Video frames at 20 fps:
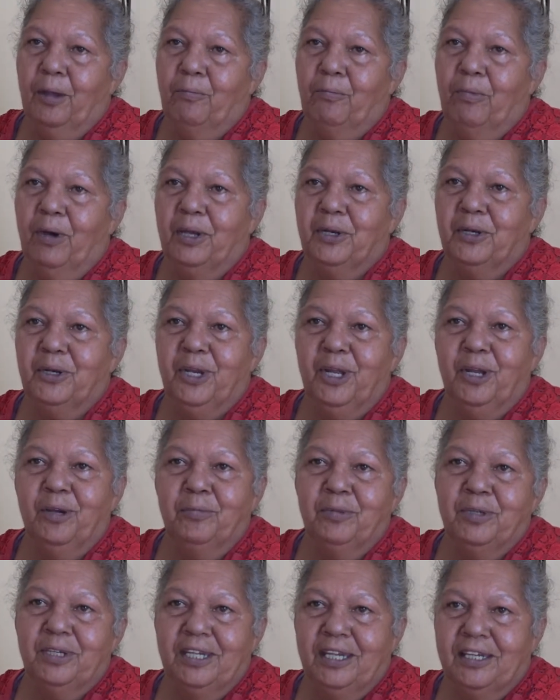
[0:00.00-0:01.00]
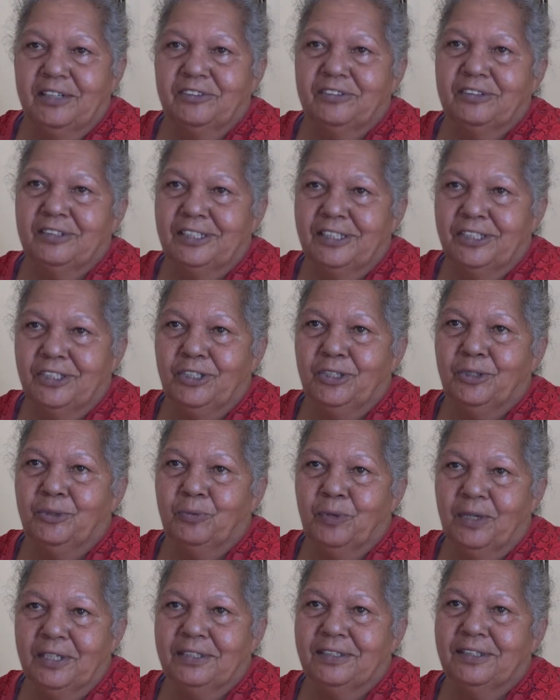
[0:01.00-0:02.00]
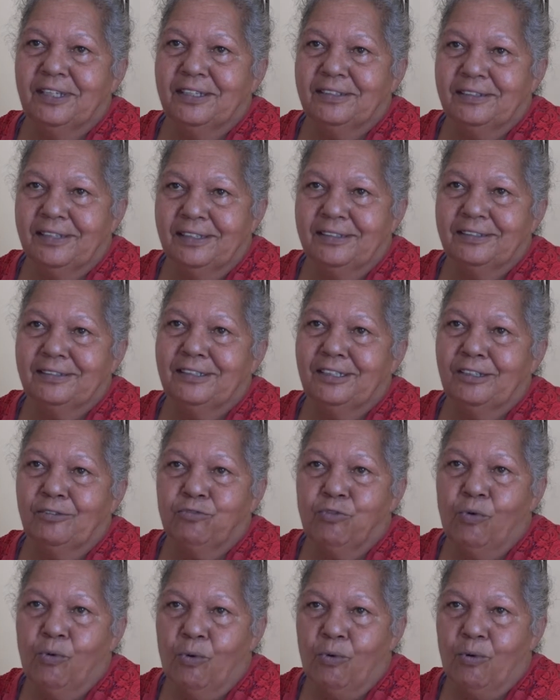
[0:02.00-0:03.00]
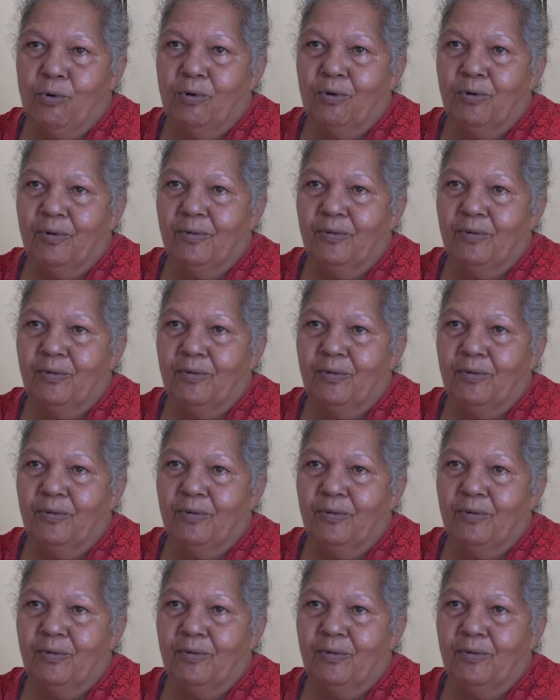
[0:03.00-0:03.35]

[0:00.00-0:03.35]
But nobody actually knew what they tested for.